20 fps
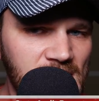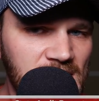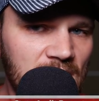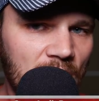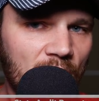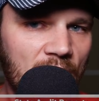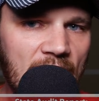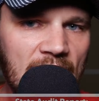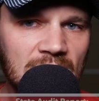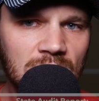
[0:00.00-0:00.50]

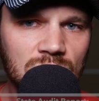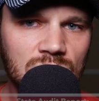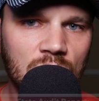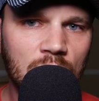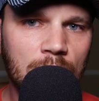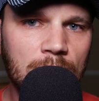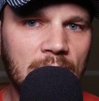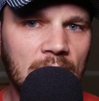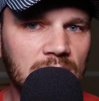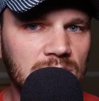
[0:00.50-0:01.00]
Now, I don't
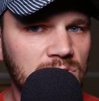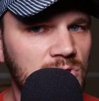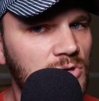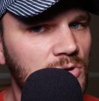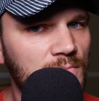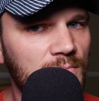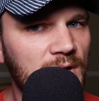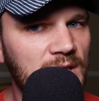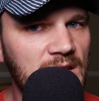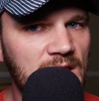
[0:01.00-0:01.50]
know about
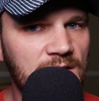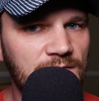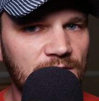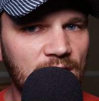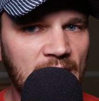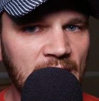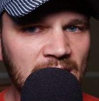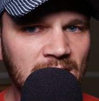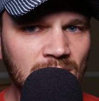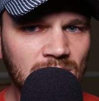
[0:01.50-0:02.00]
you, but if
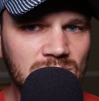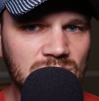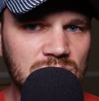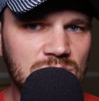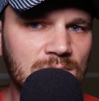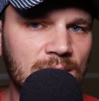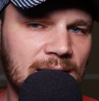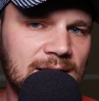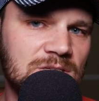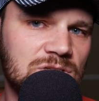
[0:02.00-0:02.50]
I don't
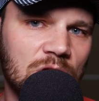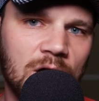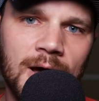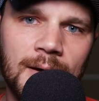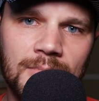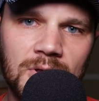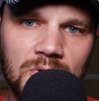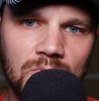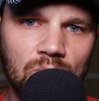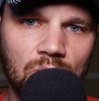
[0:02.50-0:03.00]
do my
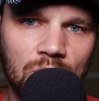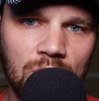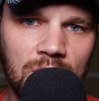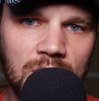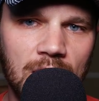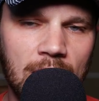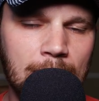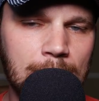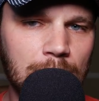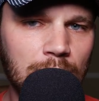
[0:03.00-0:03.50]
job at
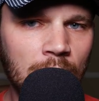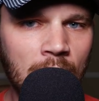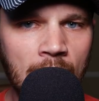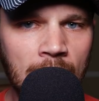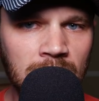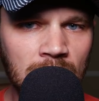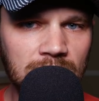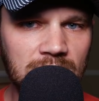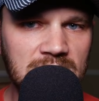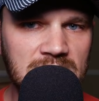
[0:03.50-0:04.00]
work, I'm
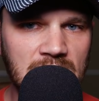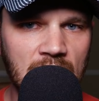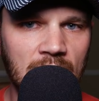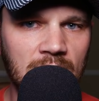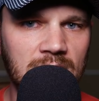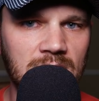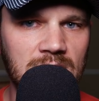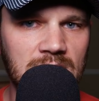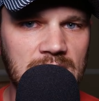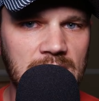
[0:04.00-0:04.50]
probably
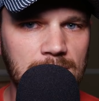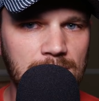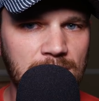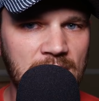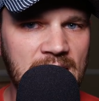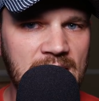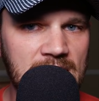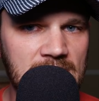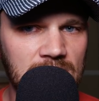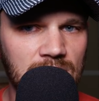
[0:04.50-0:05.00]
not going to get
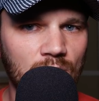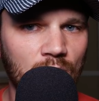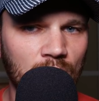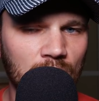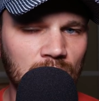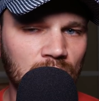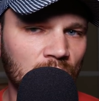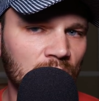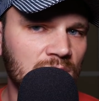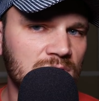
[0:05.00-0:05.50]
paid,
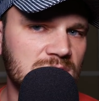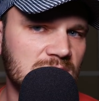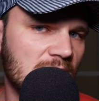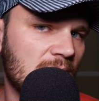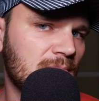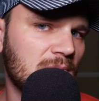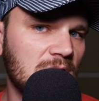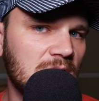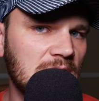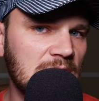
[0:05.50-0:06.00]
or worse,
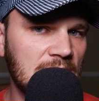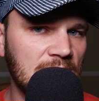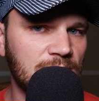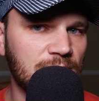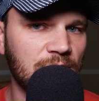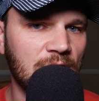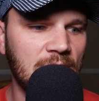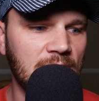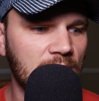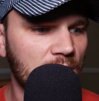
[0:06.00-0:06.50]
I'm going to get
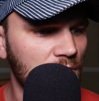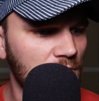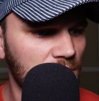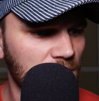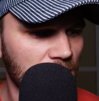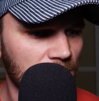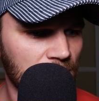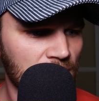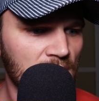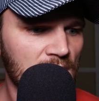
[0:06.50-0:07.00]
fired.
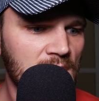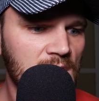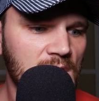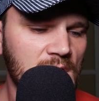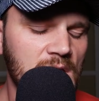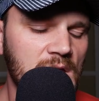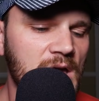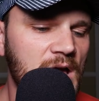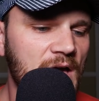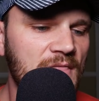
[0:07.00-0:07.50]

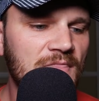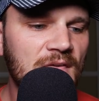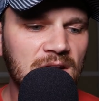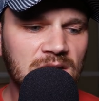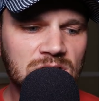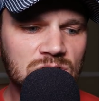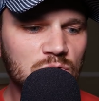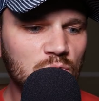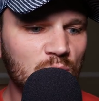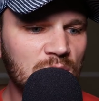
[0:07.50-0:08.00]
And then
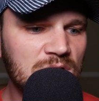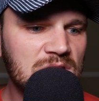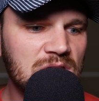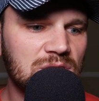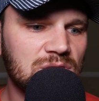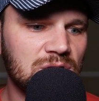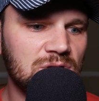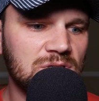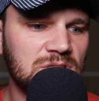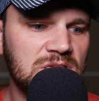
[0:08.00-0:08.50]
in twenty
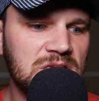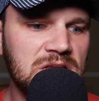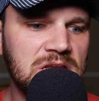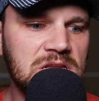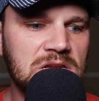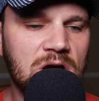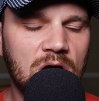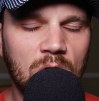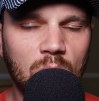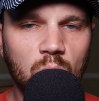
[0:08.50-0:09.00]

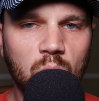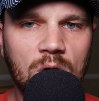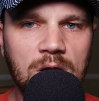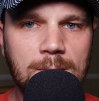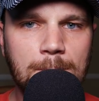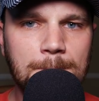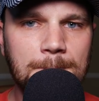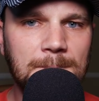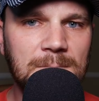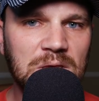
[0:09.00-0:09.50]
thirteen, a
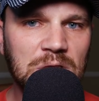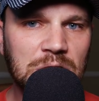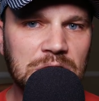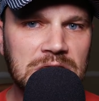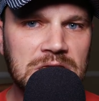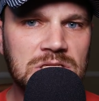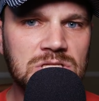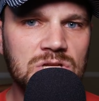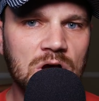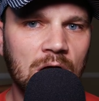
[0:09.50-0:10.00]
one
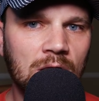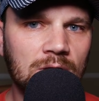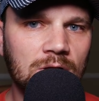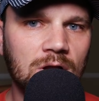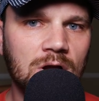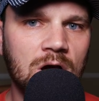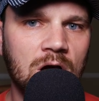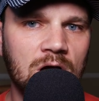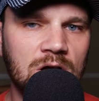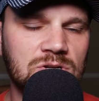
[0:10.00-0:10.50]
billion dollar
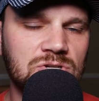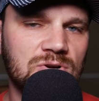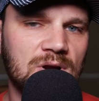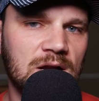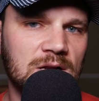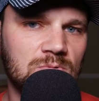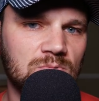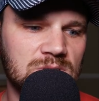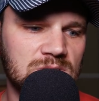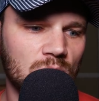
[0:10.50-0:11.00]

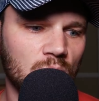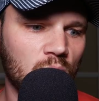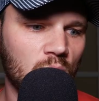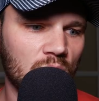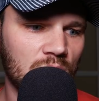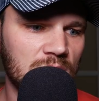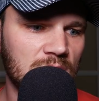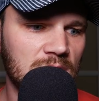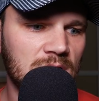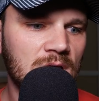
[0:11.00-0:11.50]
contract was
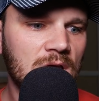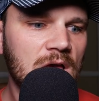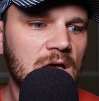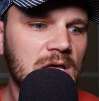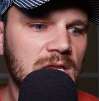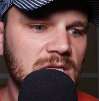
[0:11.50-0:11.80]
awarded